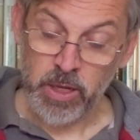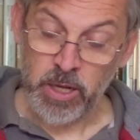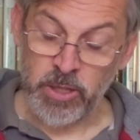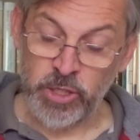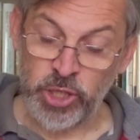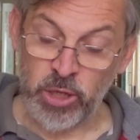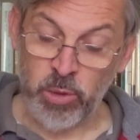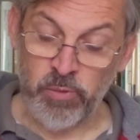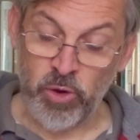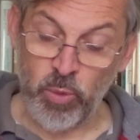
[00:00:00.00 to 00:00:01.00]
In the shadow
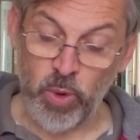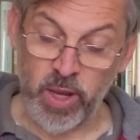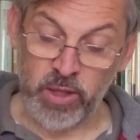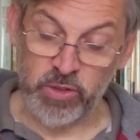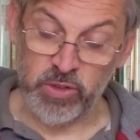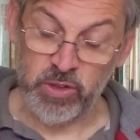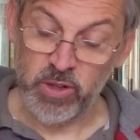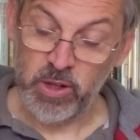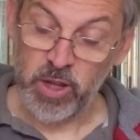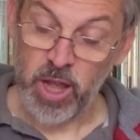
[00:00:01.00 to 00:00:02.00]
of your wings,
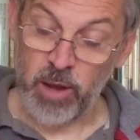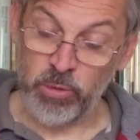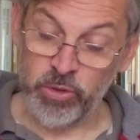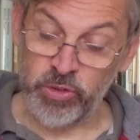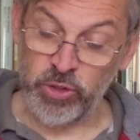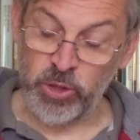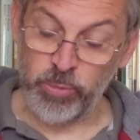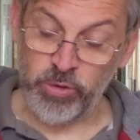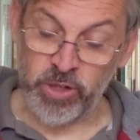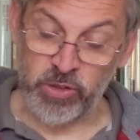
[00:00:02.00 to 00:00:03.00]
I will sing your
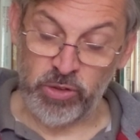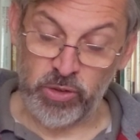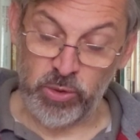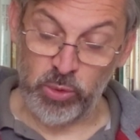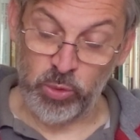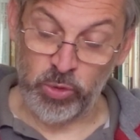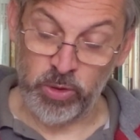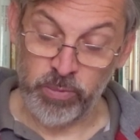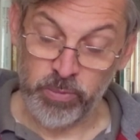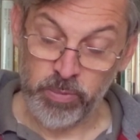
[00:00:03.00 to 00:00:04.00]
praises, O Lord.
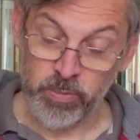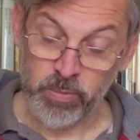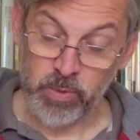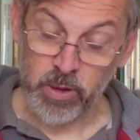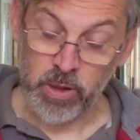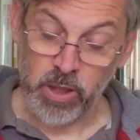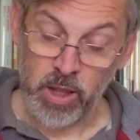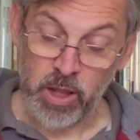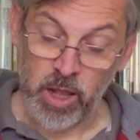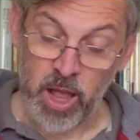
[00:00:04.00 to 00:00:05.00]

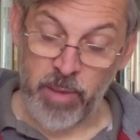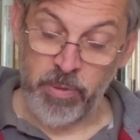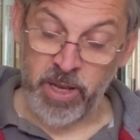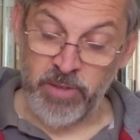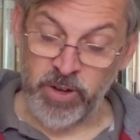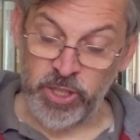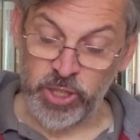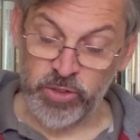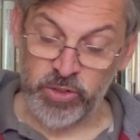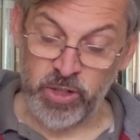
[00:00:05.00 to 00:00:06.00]
I believe I
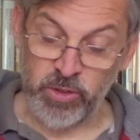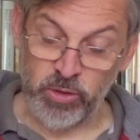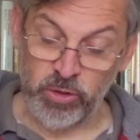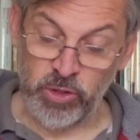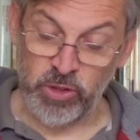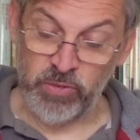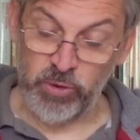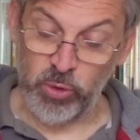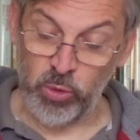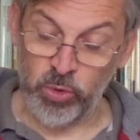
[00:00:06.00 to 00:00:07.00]
shall see the goodness of
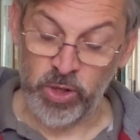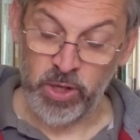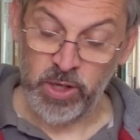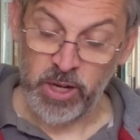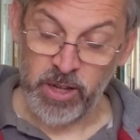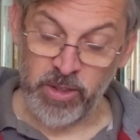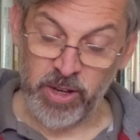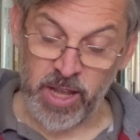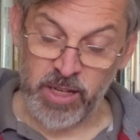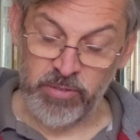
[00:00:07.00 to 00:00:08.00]
the Lord in the
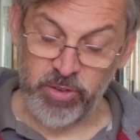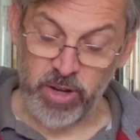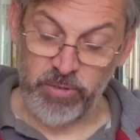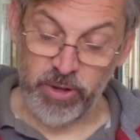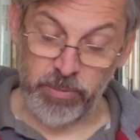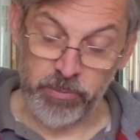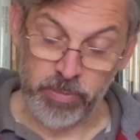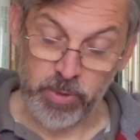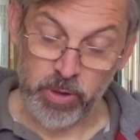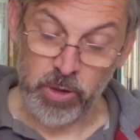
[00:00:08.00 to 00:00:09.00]
land of the living.
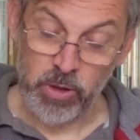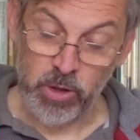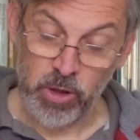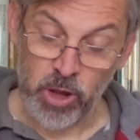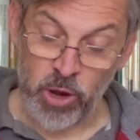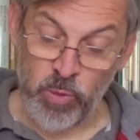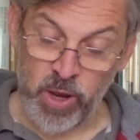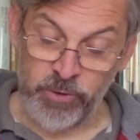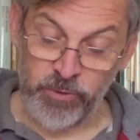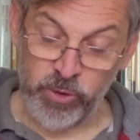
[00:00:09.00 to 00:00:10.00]
O
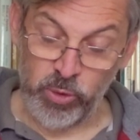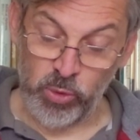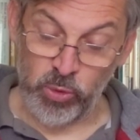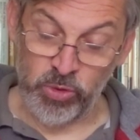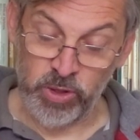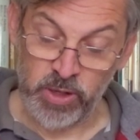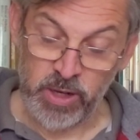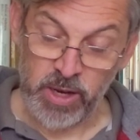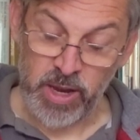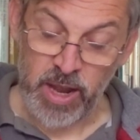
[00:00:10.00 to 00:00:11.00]
wait for the Lord.
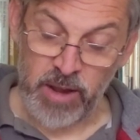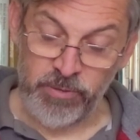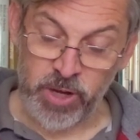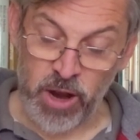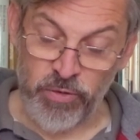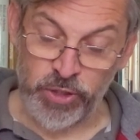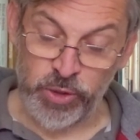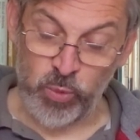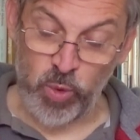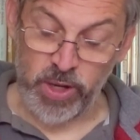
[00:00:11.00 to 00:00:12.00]
Have courage
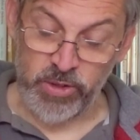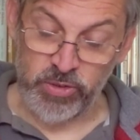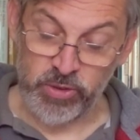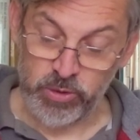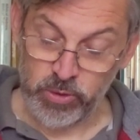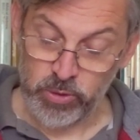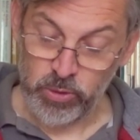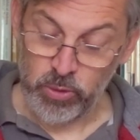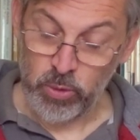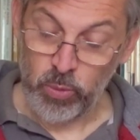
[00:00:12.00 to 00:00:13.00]
and wait.
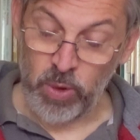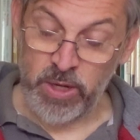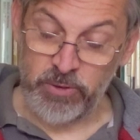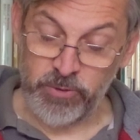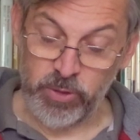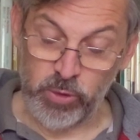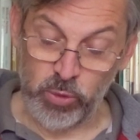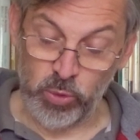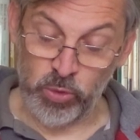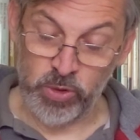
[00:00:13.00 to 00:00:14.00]
Wait for the
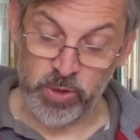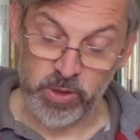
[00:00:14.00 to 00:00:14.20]
Lord.